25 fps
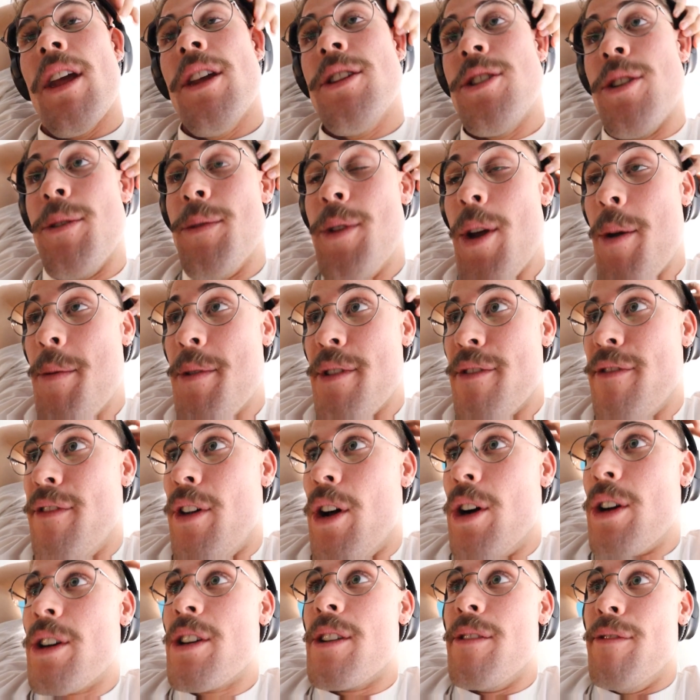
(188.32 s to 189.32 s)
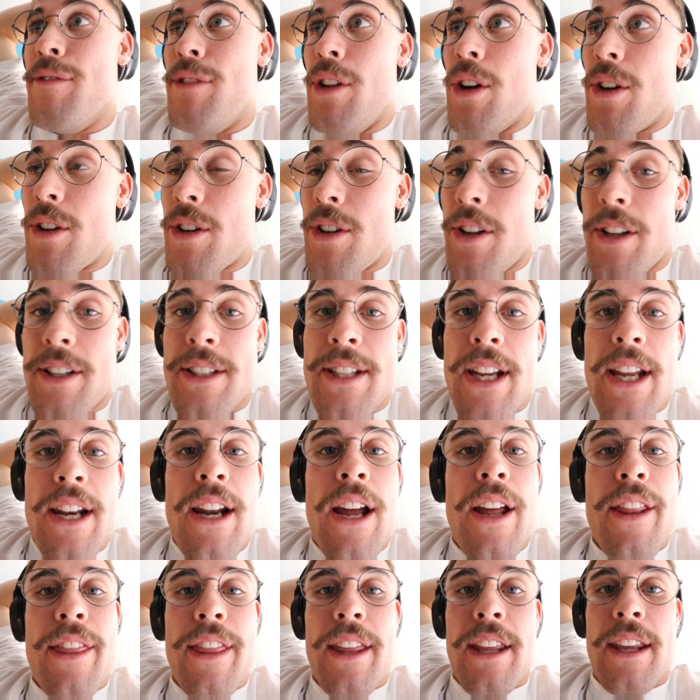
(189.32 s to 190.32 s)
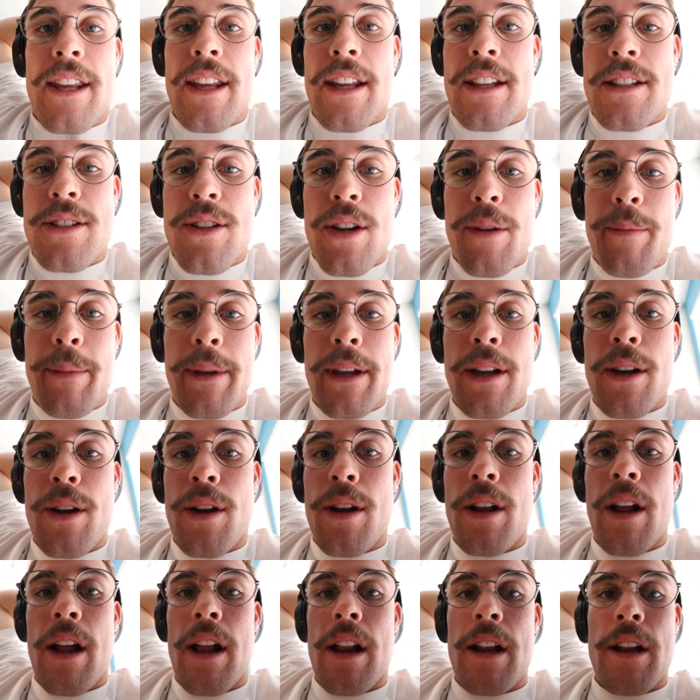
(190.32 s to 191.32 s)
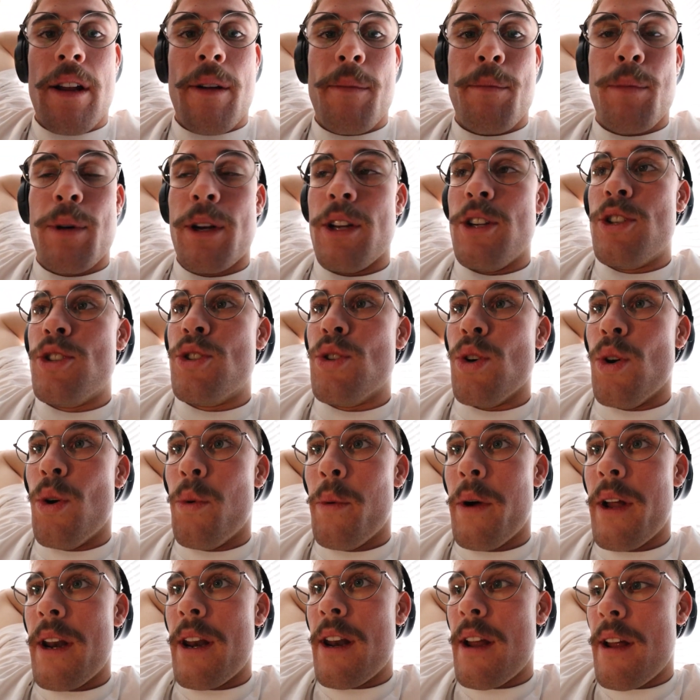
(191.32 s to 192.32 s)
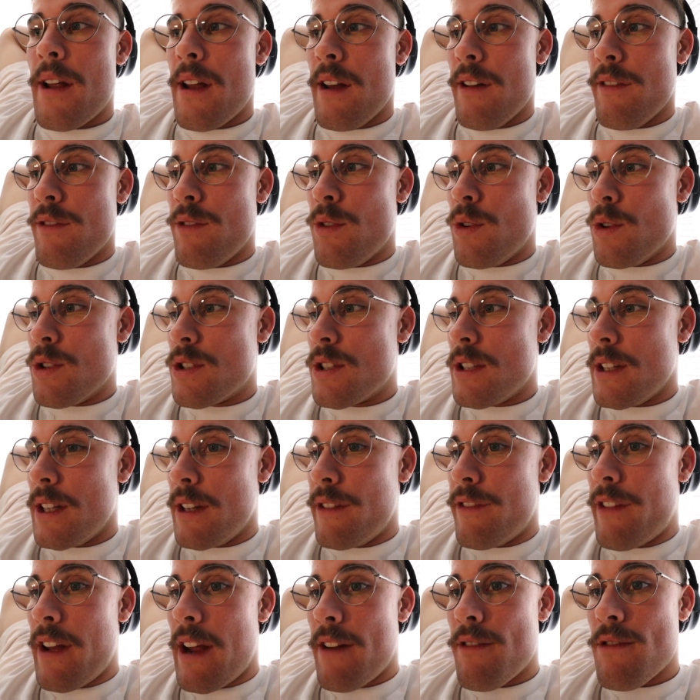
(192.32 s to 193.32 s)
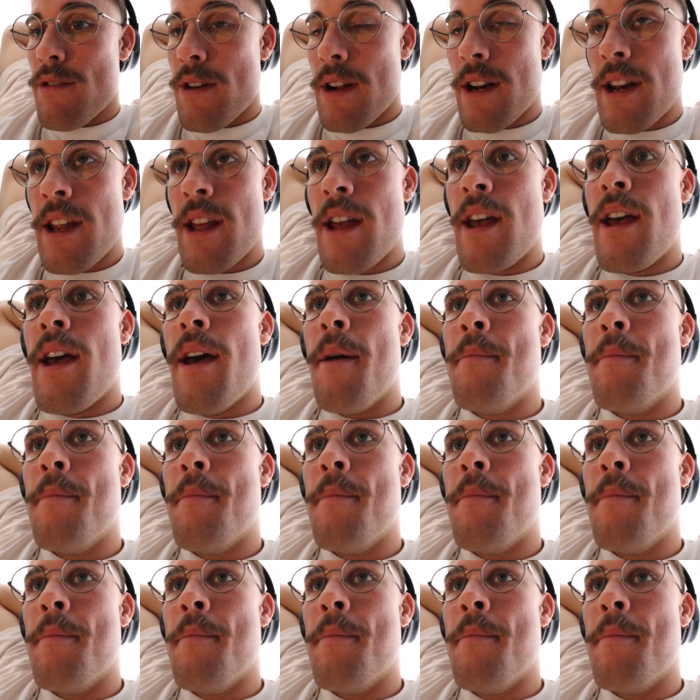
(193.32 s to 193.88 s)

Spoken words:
So in terms of vlog content, I'm thinking it's going to be a pretty short one, unfortunately, for everyone.